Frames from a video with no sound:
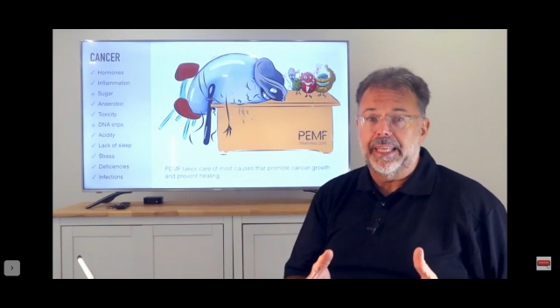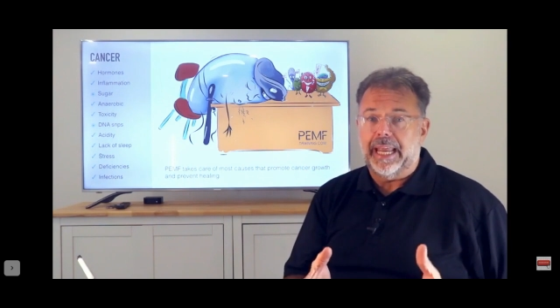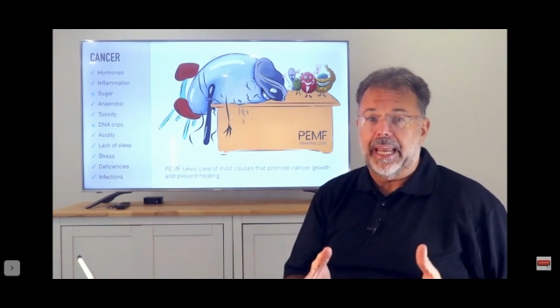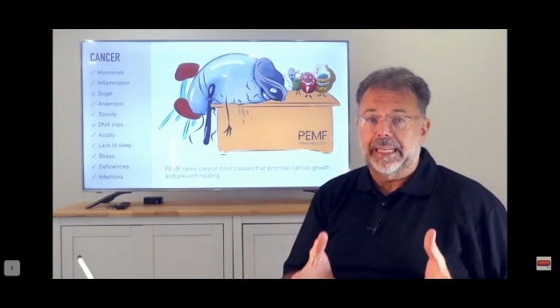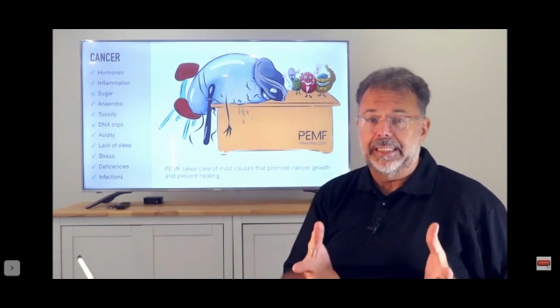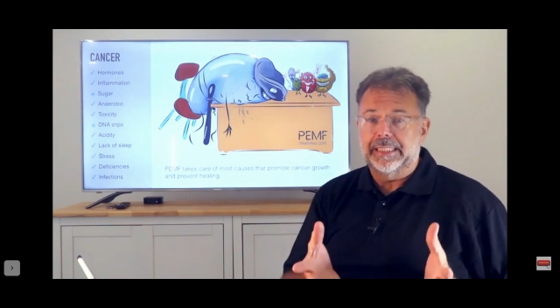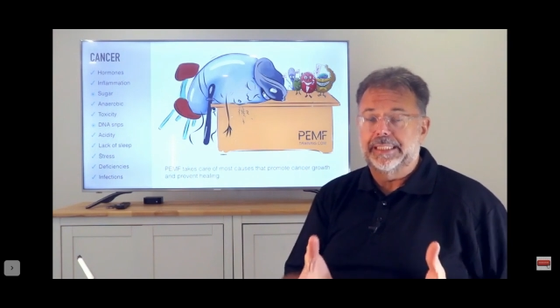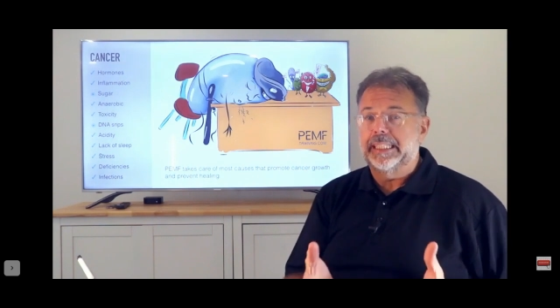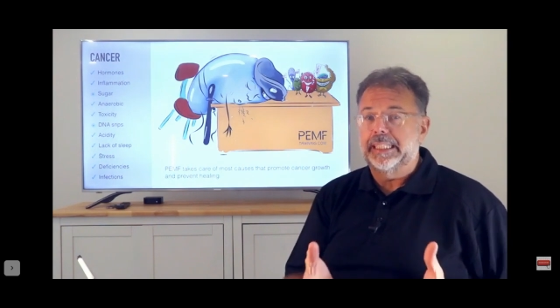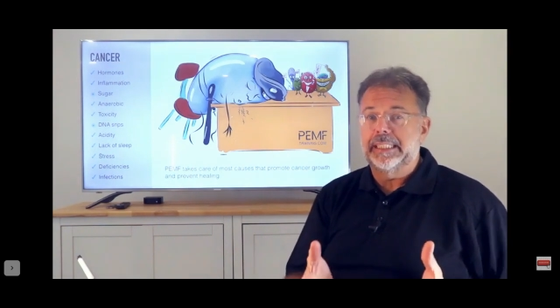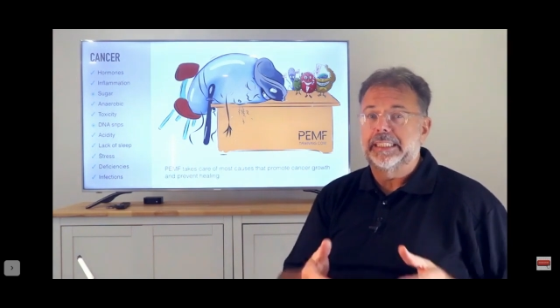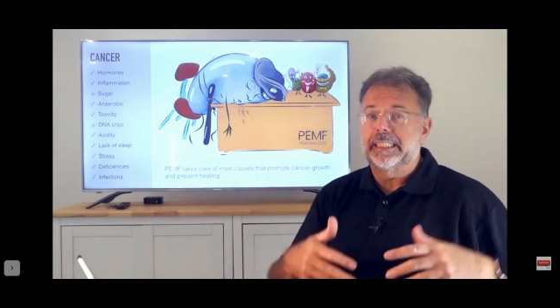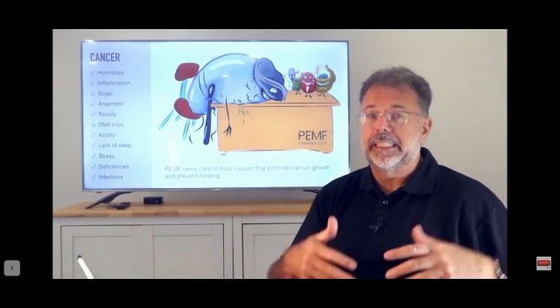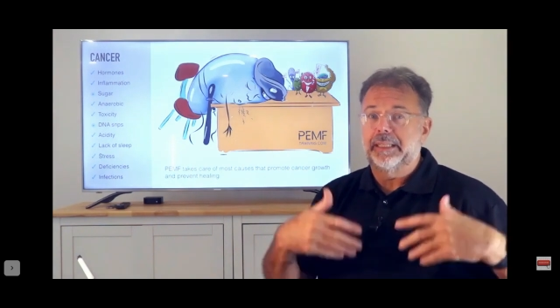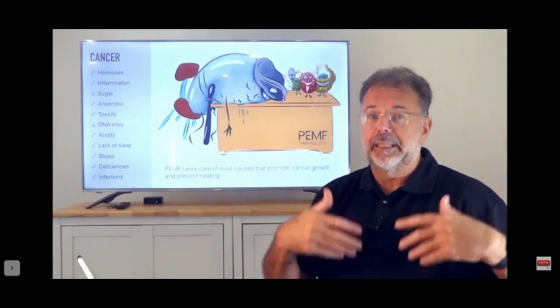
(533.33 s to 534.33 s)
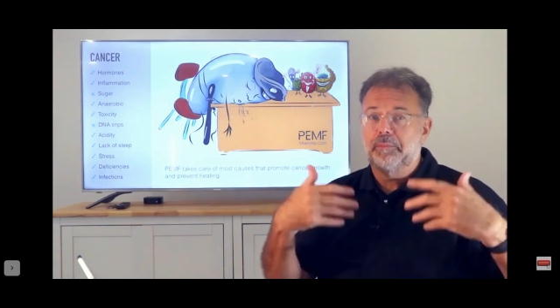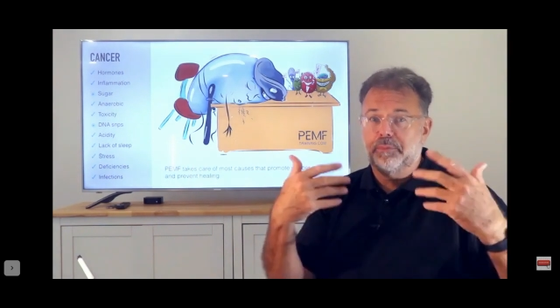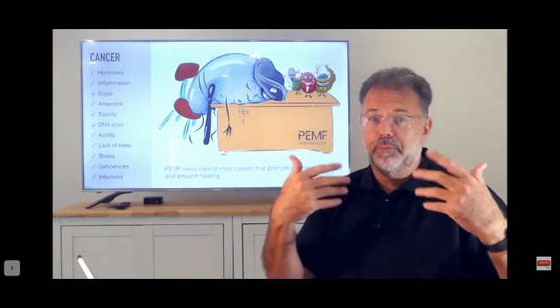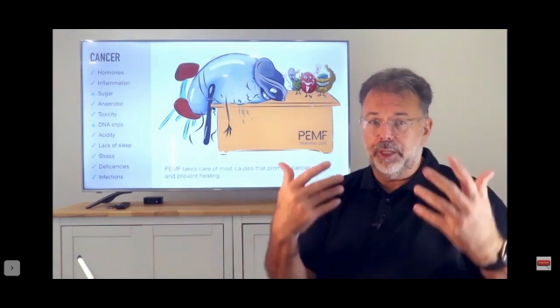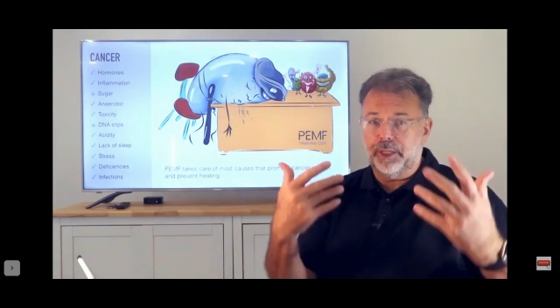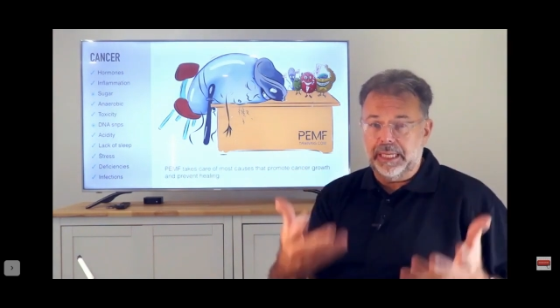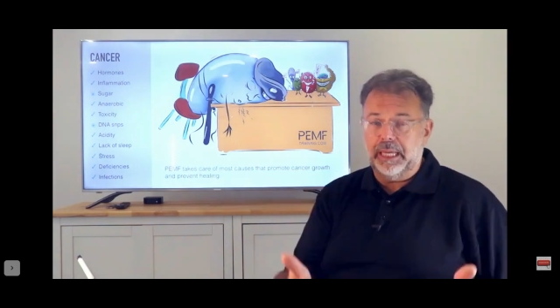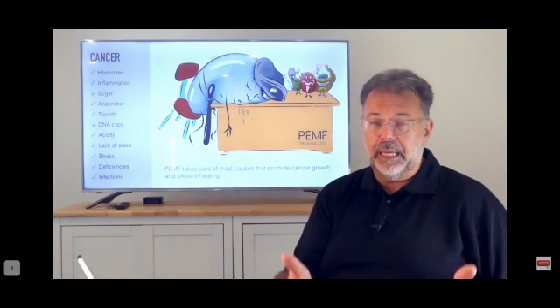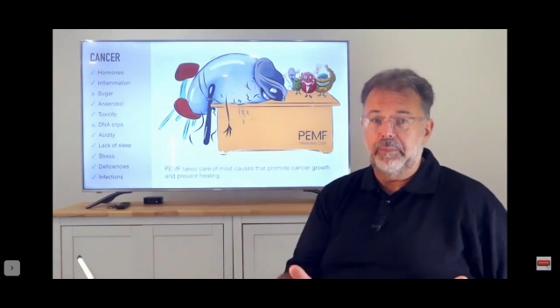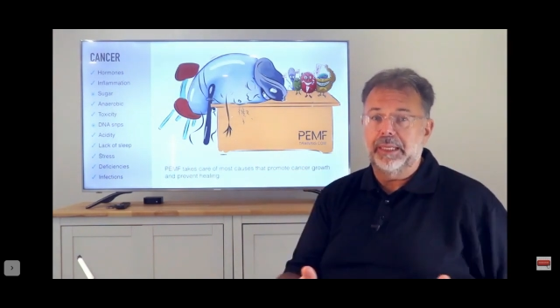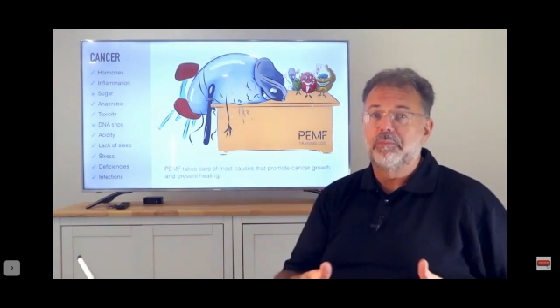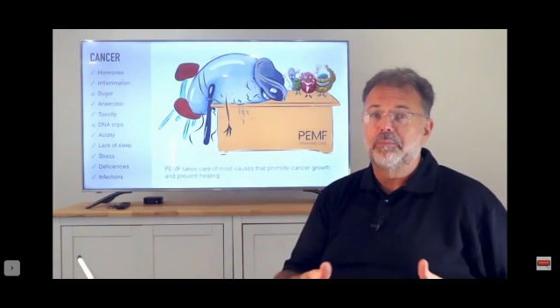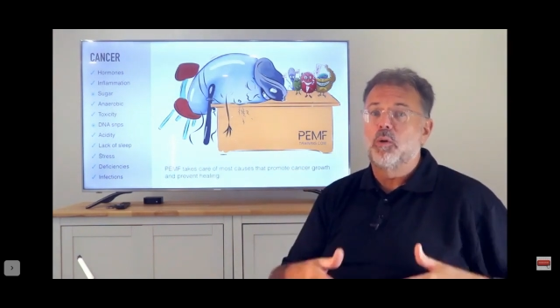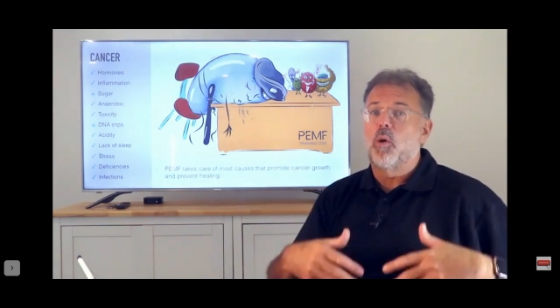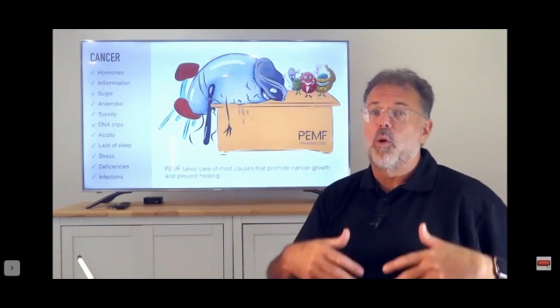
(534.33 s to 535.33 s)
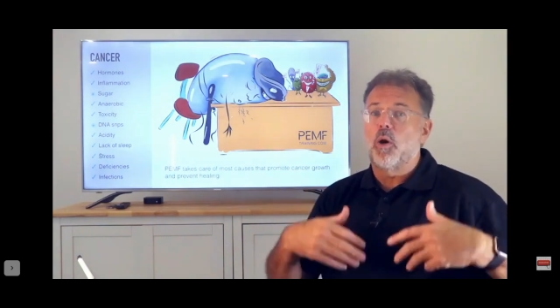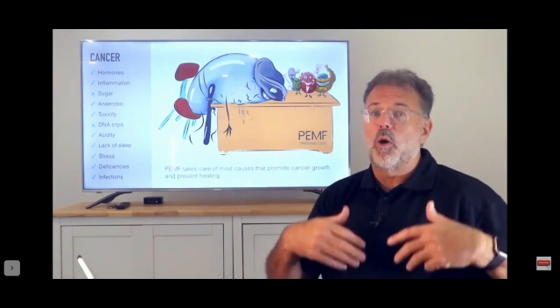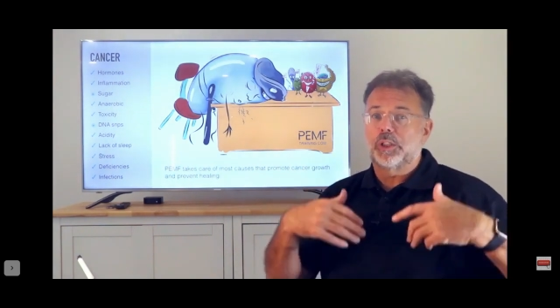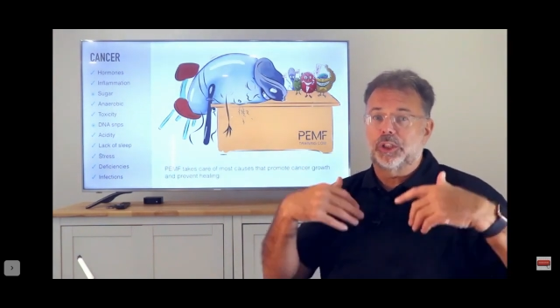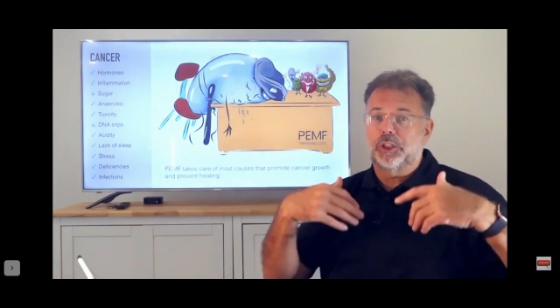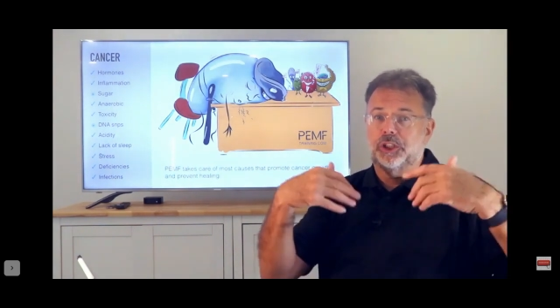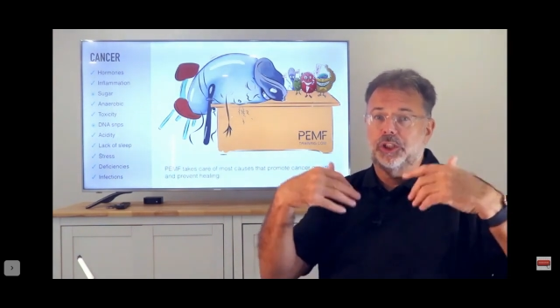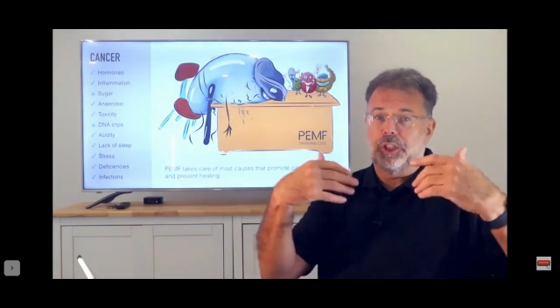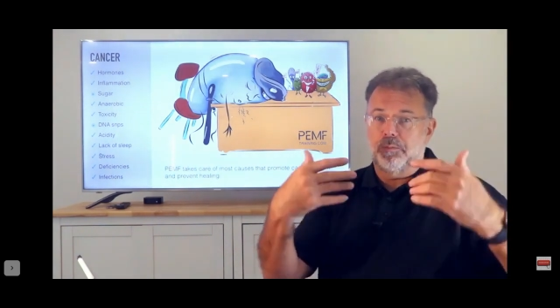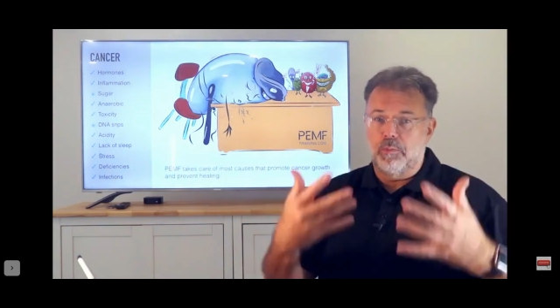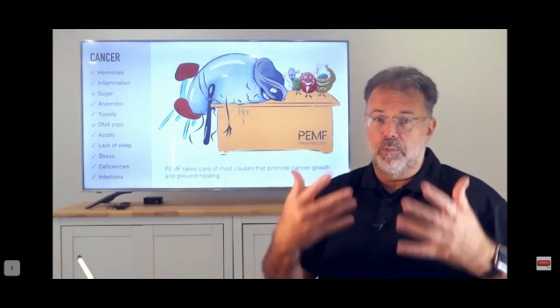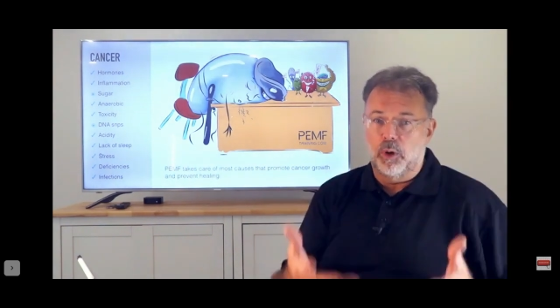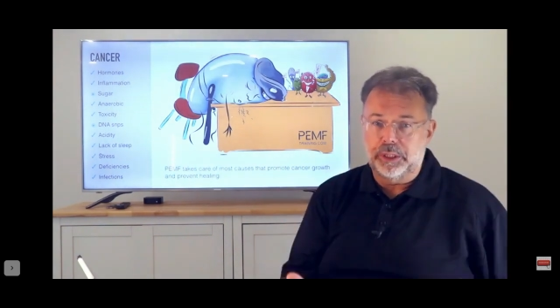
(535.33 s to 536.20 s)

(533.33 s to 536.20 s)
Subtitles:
that acidity, bringing in more oxygen,